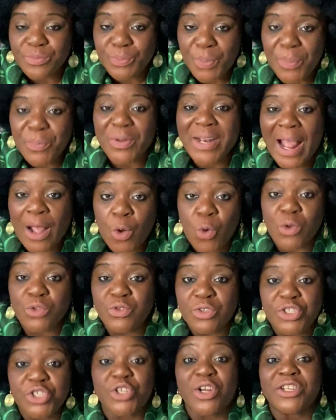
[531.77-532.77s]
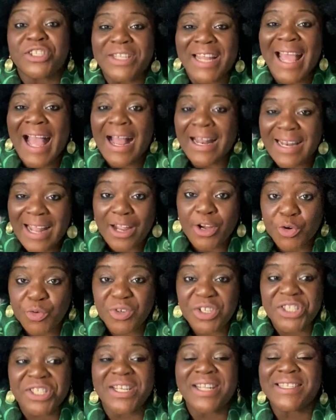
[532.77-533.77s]
people that go to church, they are not
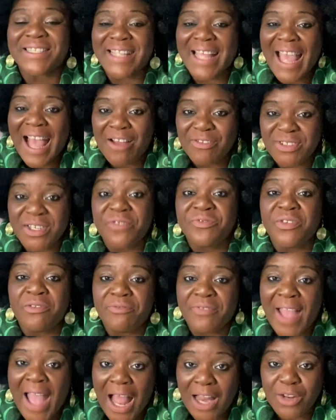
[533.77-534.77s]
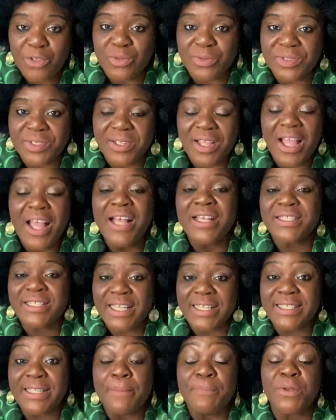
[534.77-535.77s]
Christians, they have different values,
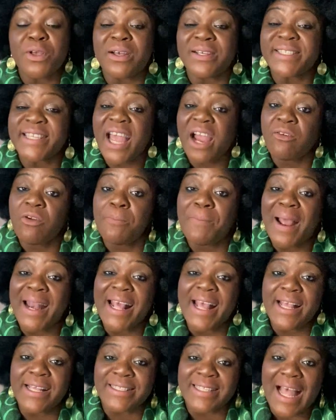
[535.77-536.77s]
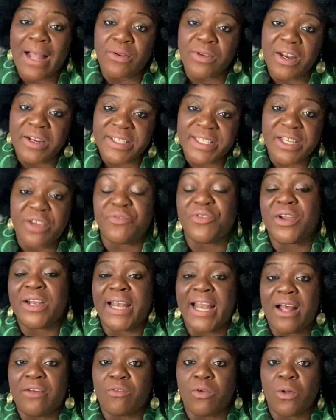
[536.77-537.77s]
sister, because everybody is on a different
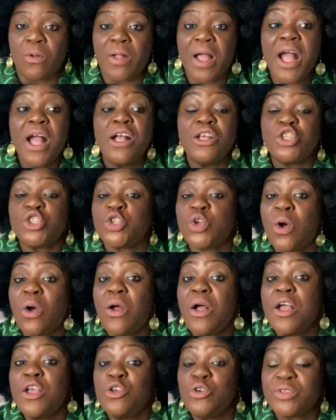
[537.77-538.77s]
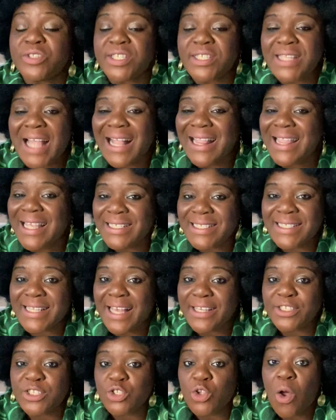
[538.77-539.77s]
level. So you start the
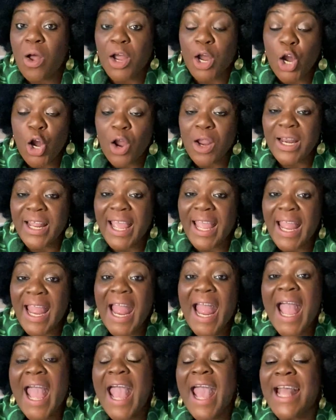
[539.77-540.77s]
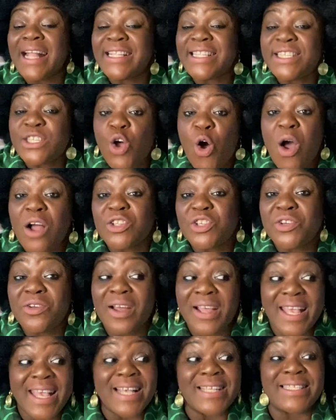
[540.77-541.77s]
sex talk early and talk to
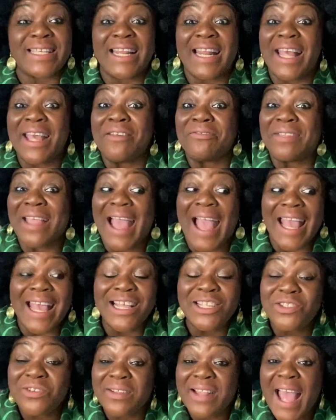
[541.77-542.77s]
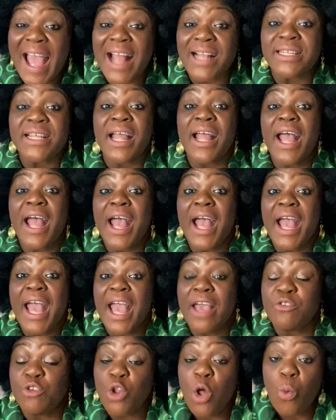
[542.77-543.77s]
your kids, and if they are into that,
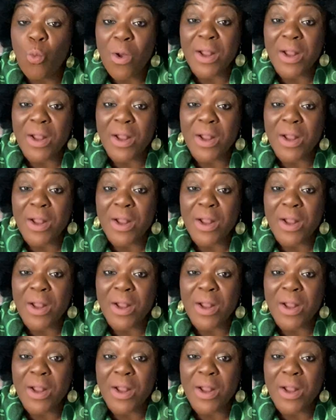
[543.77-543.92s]
if you don't